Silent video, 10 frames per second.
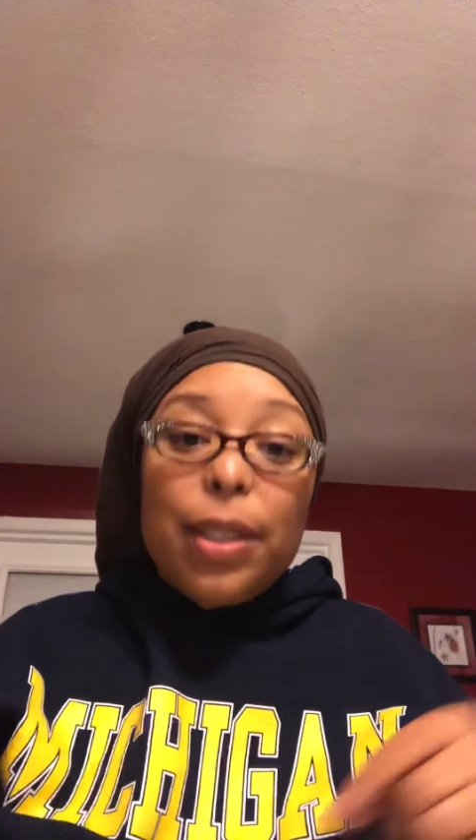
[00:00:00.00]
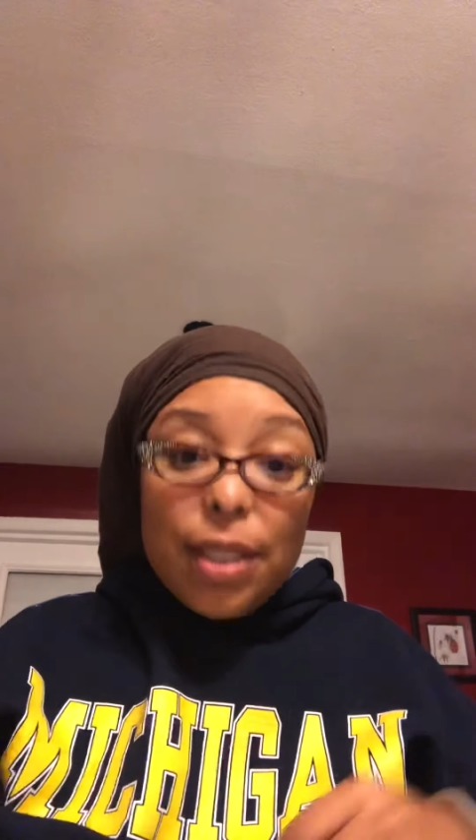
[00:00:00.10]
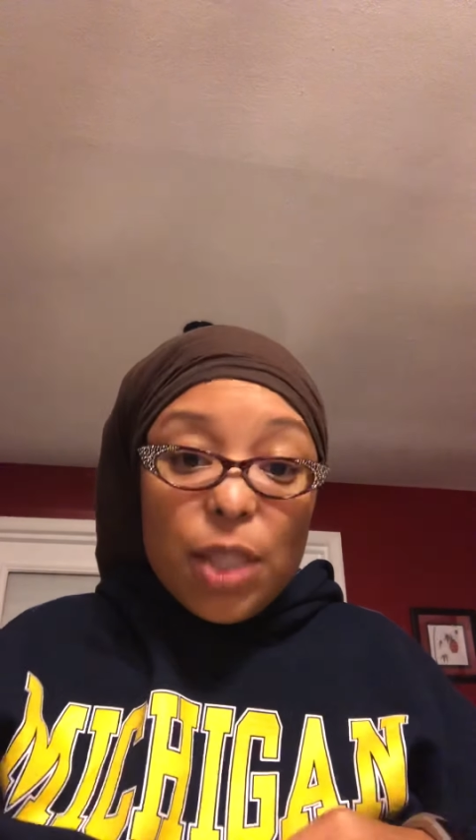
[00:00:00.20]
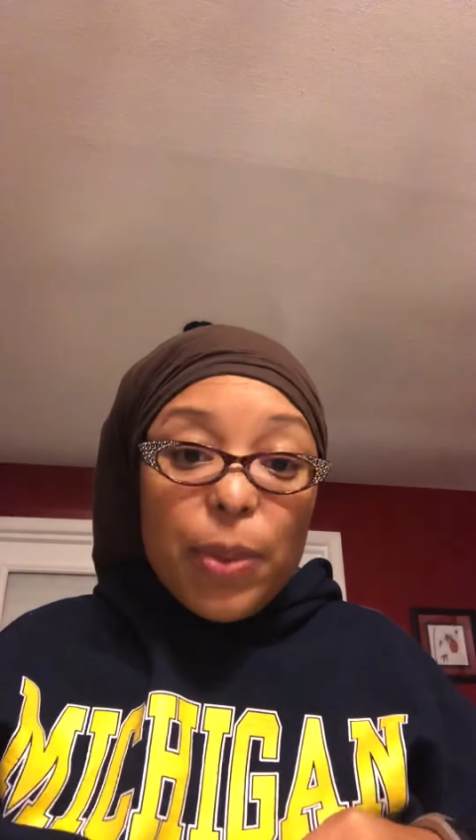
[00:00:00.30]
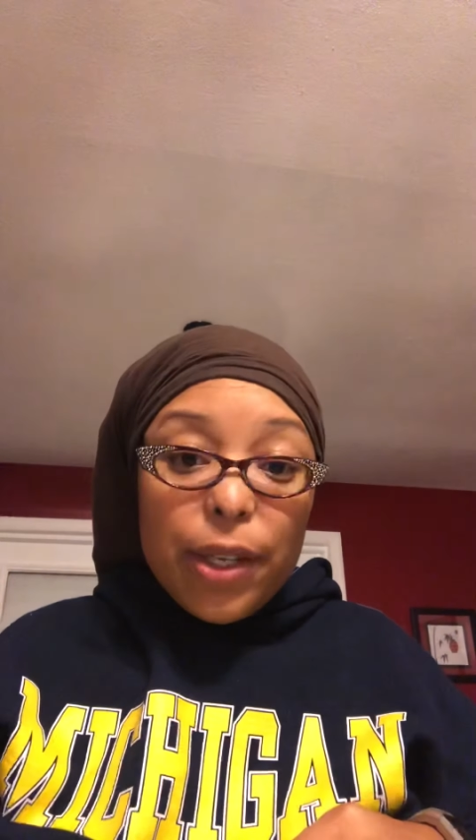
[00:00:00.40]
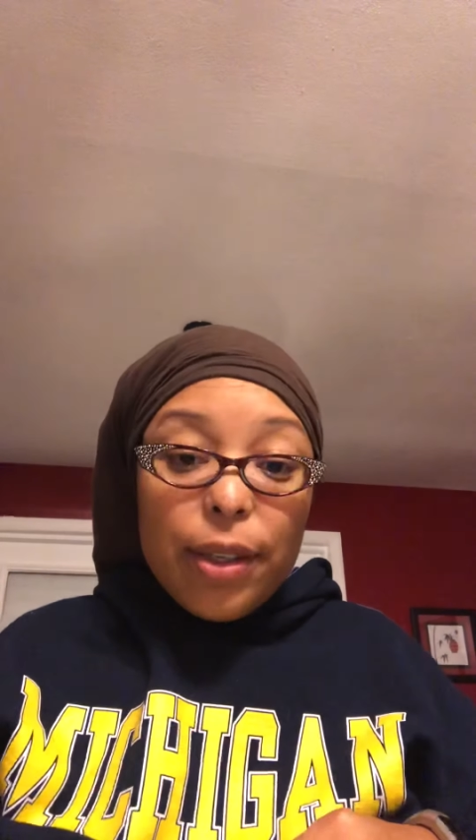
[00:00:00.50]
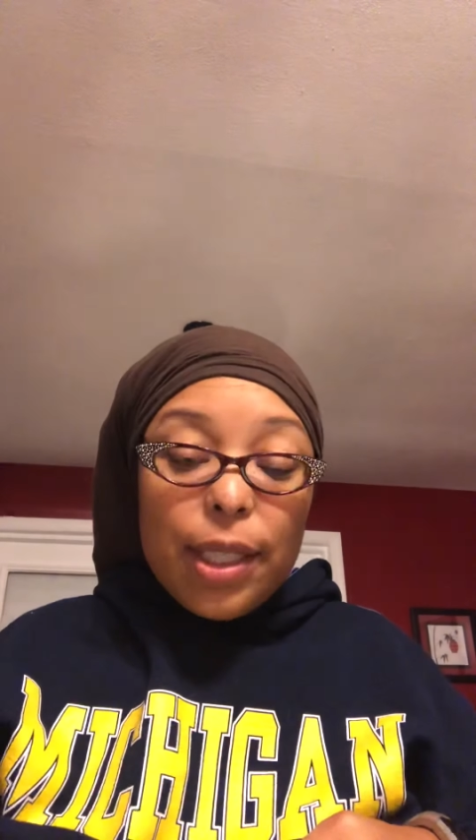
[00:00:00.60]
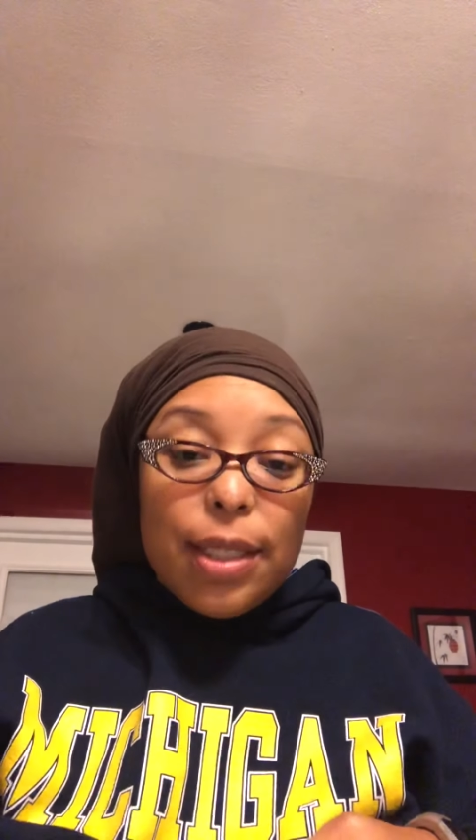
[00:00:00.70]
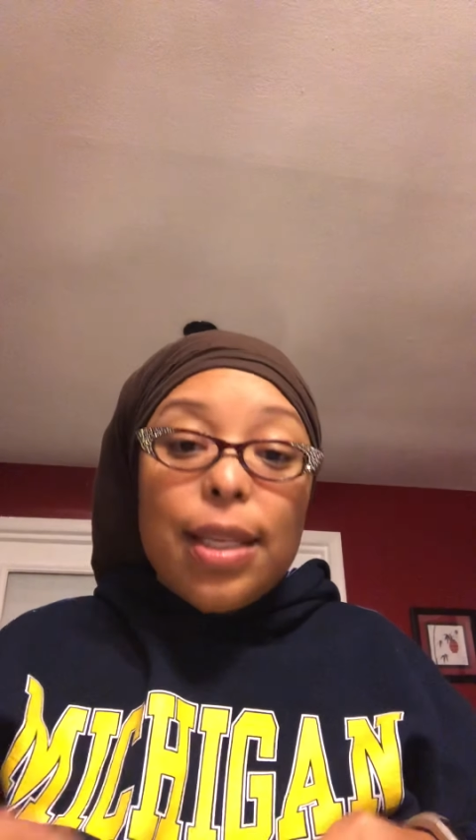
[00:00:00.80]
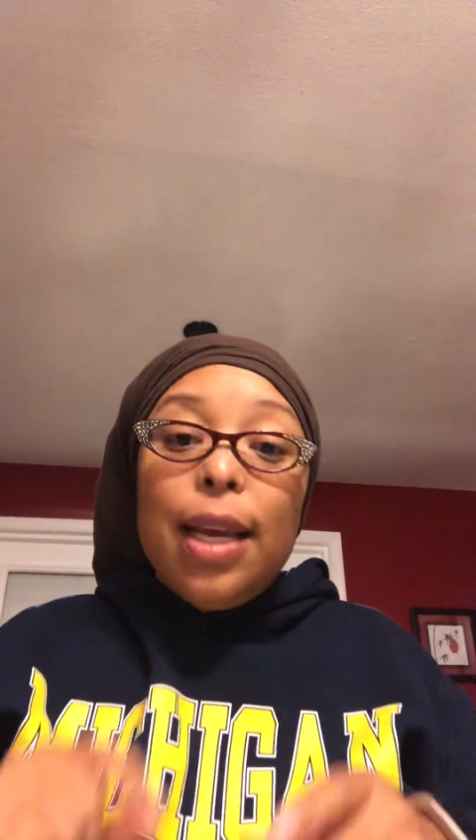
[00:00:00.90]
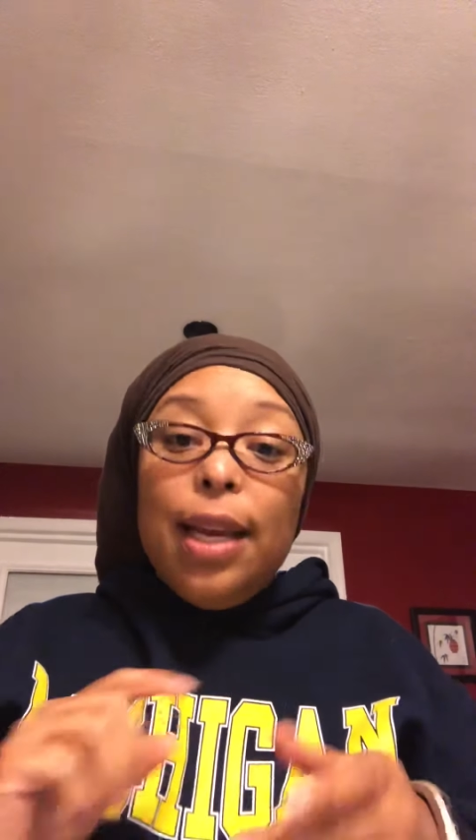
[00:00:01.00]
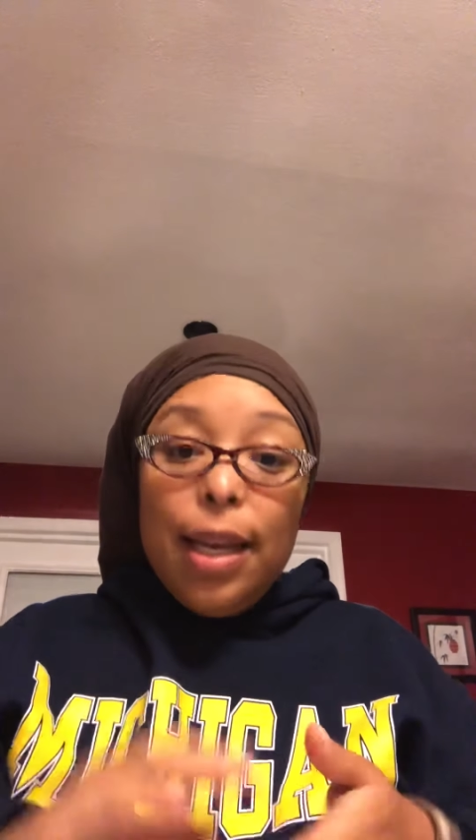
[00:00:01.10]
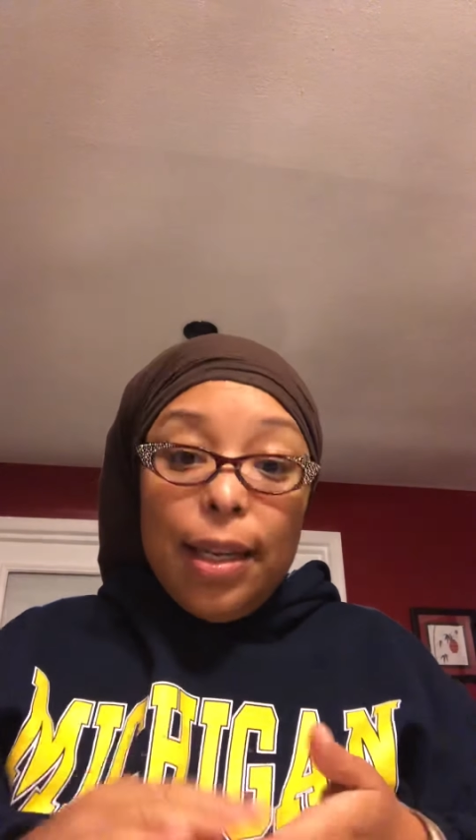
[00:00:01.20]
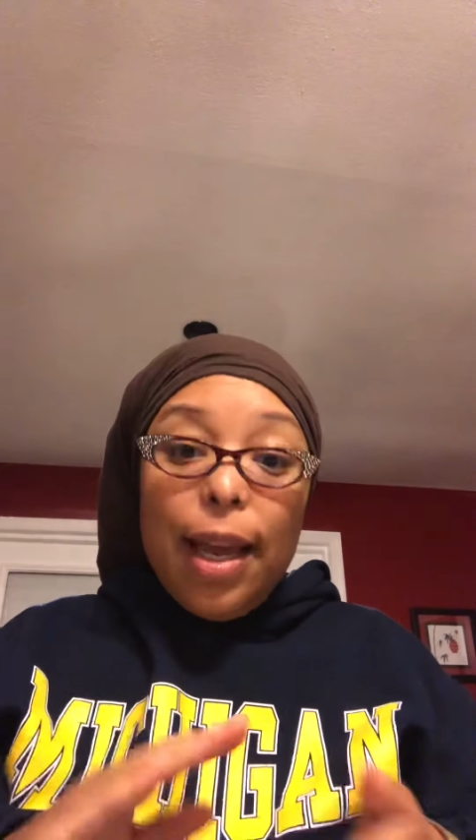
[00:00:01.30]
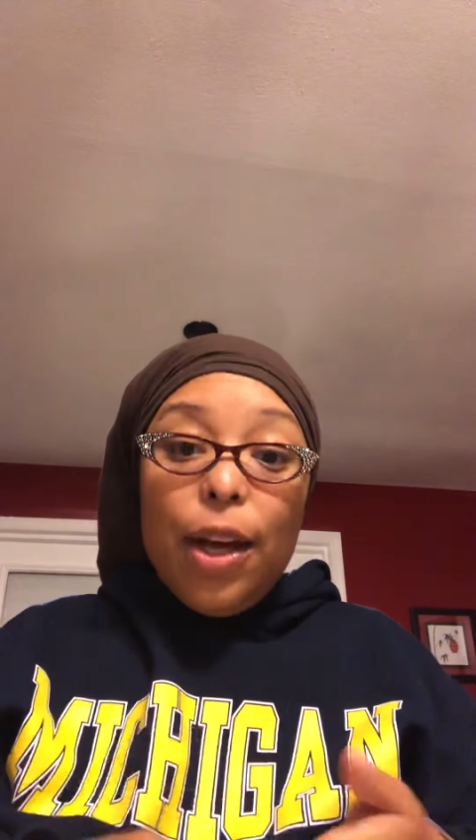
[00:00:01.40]
disparities
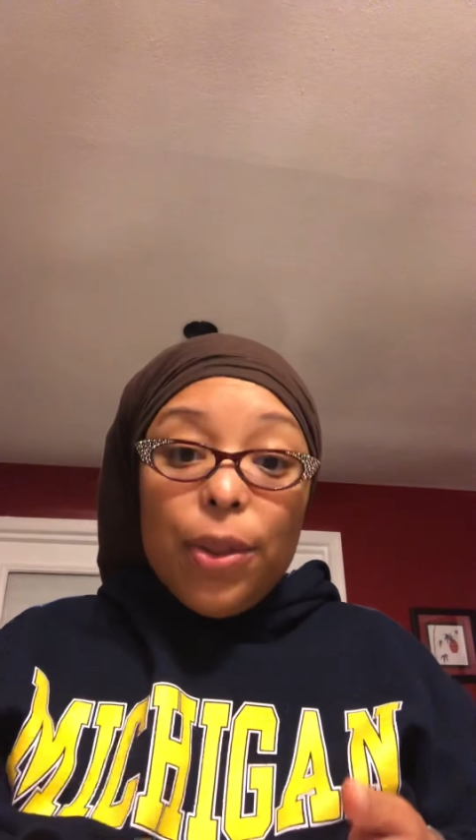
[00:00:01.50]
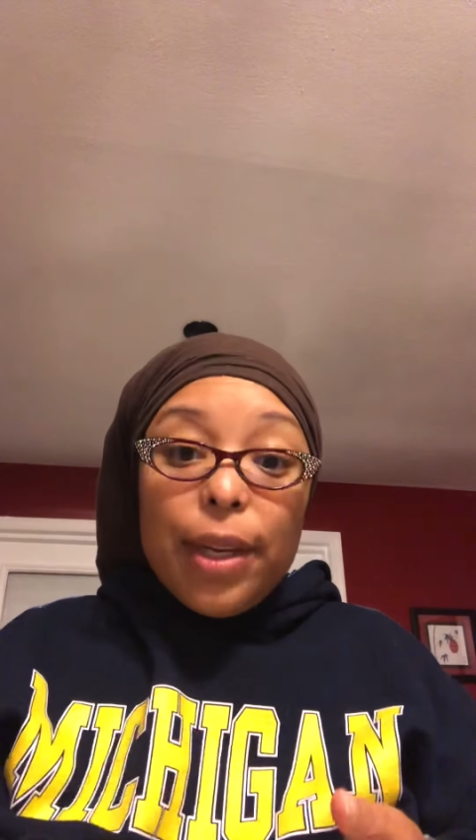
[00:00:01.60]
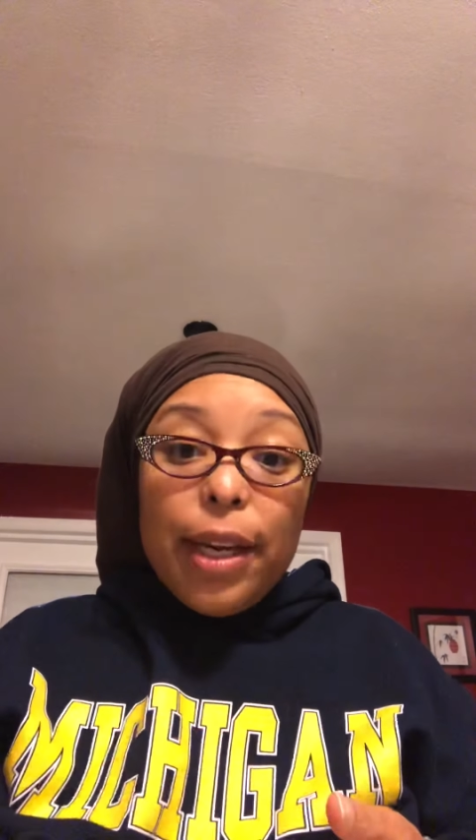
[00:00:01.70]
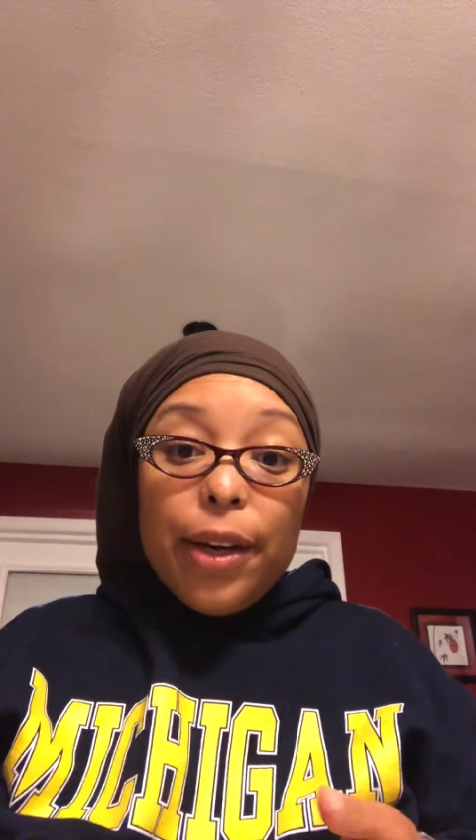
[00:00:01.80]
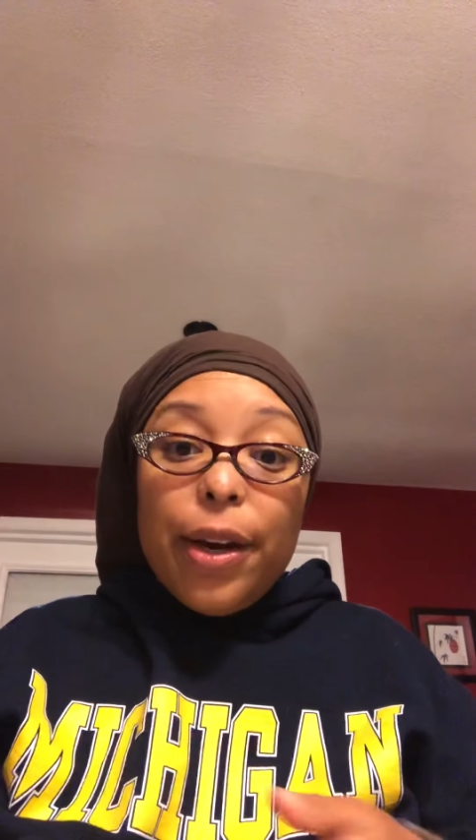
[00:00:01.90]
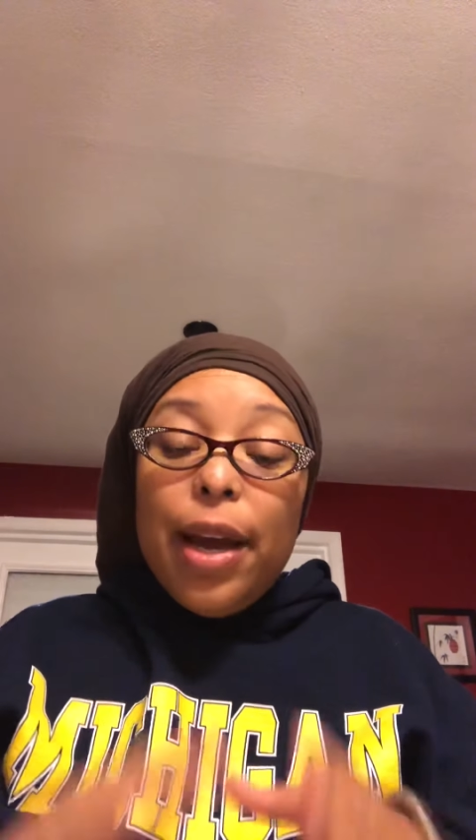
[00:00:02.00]
in healthcare.